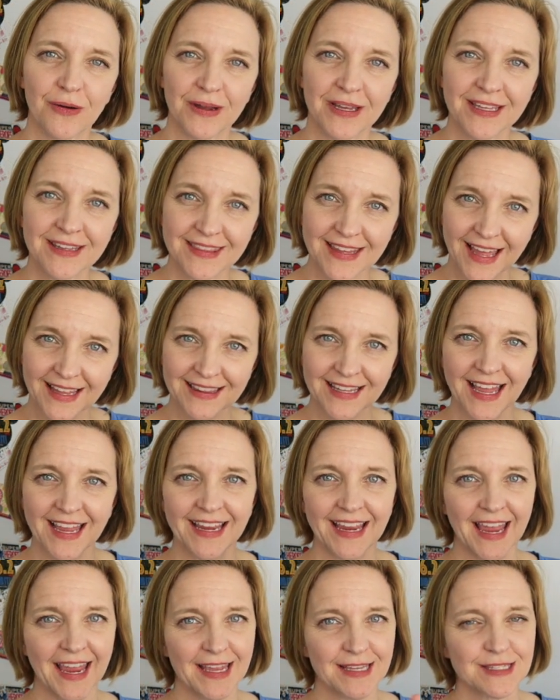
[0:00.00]
Hit that
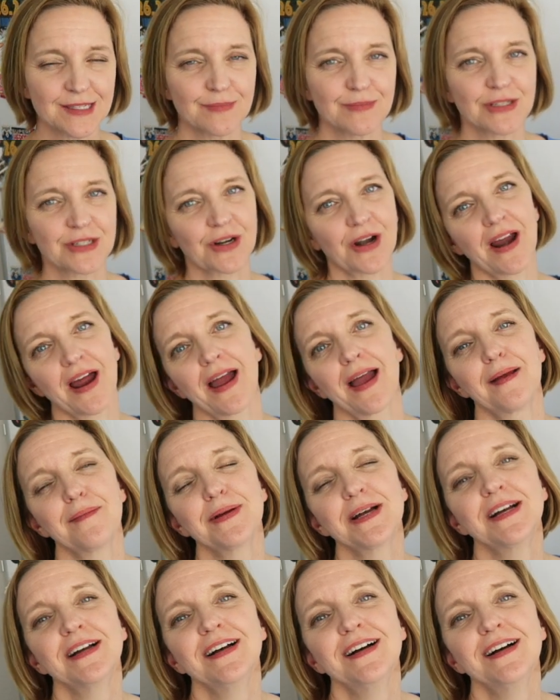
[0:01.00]
like and subscribe.